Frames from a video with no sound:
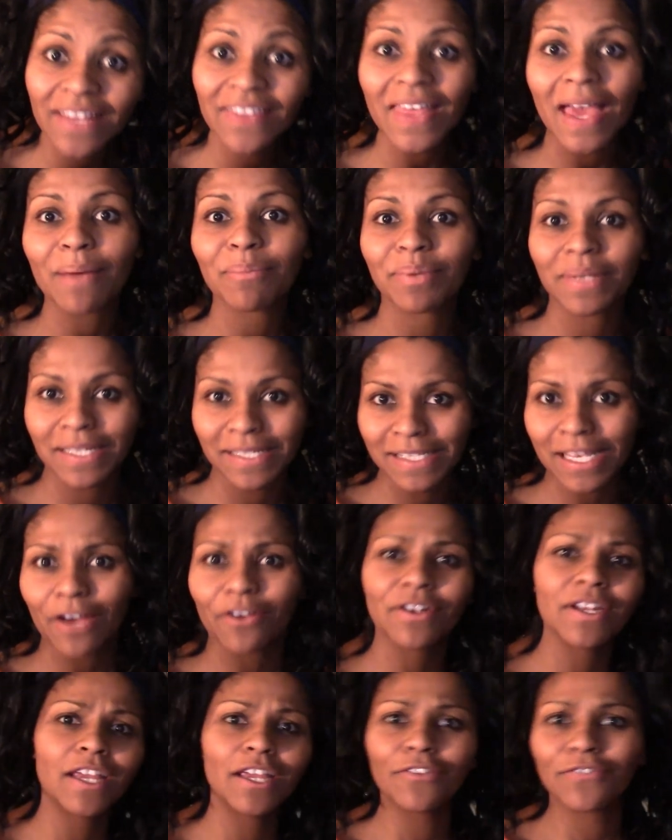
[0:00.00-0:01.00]
that place
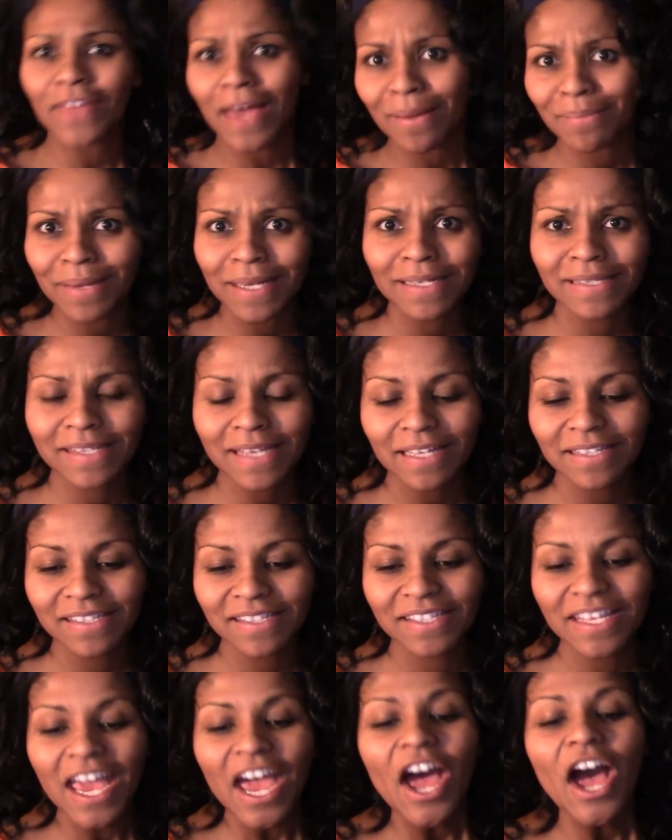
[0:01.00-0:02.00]
out, if that makes
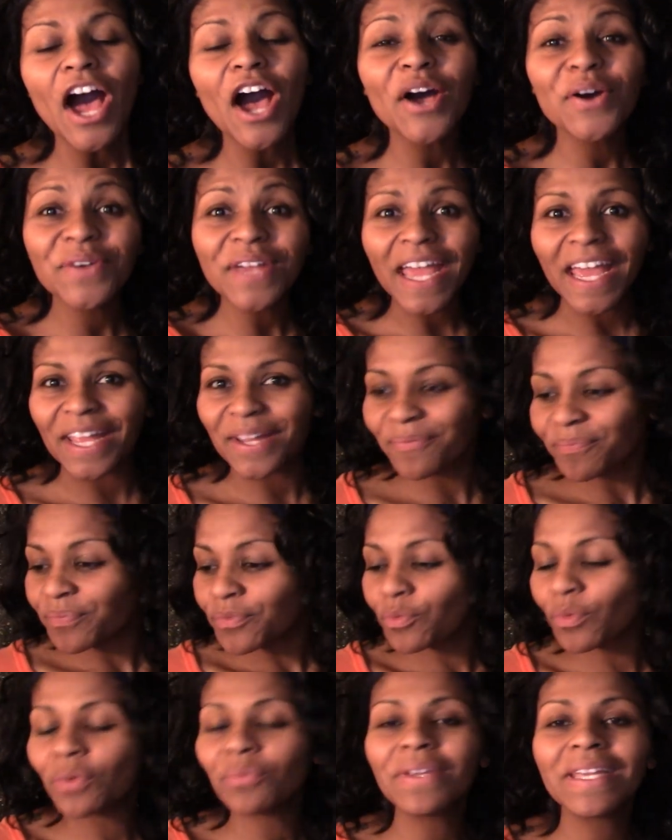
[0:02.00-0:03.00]
sense. Okay,
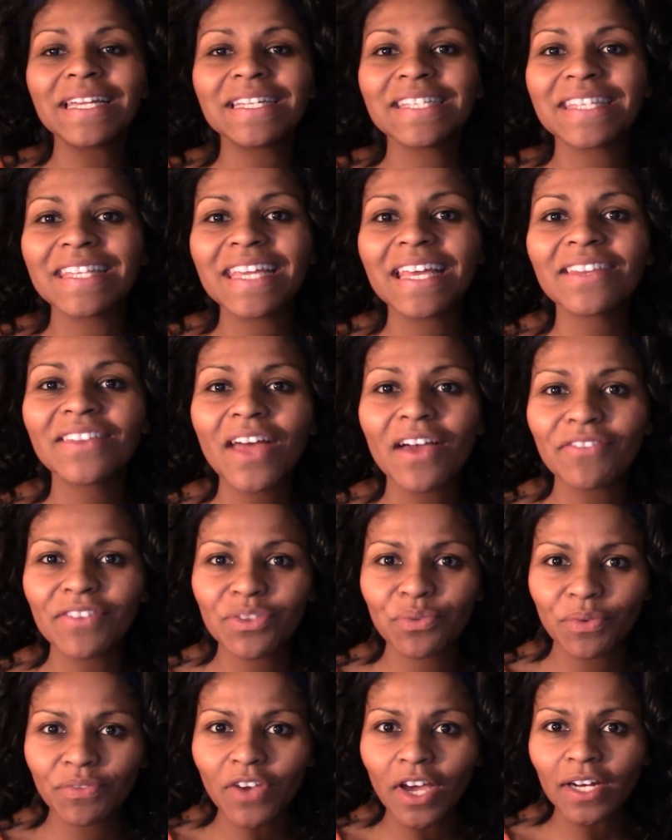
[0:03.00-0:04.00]
when we get to the eleventh,
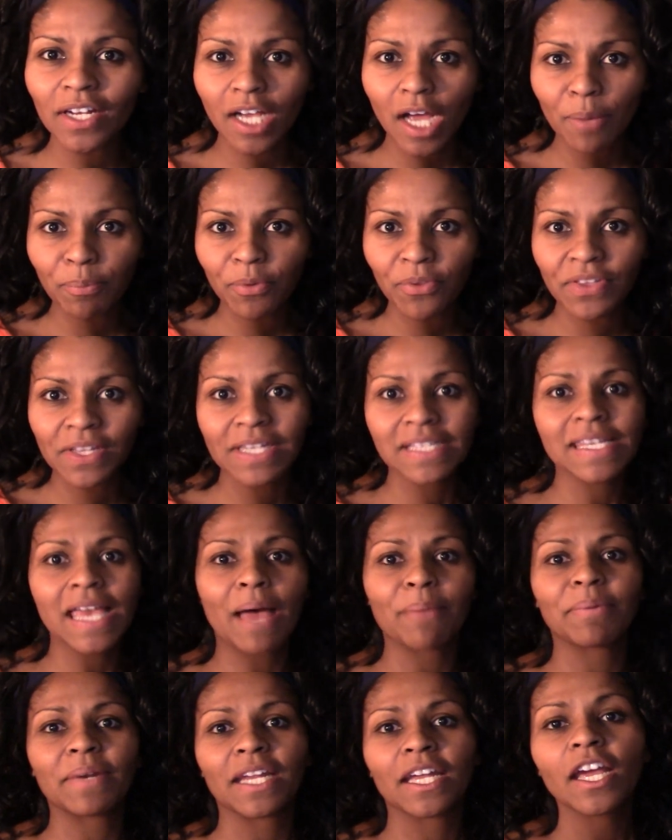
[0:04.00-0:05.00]
we've got a couple things
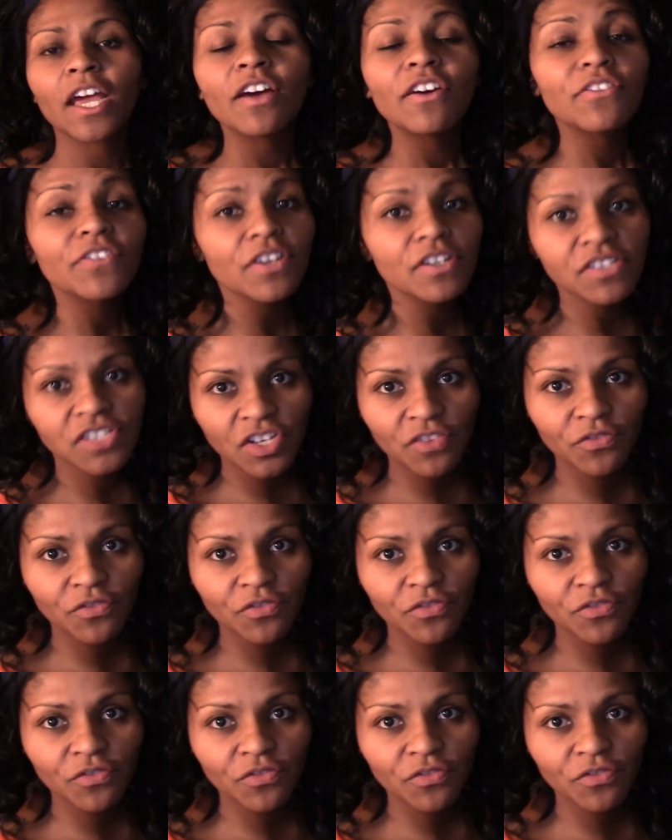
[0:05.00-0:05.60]
happening. First and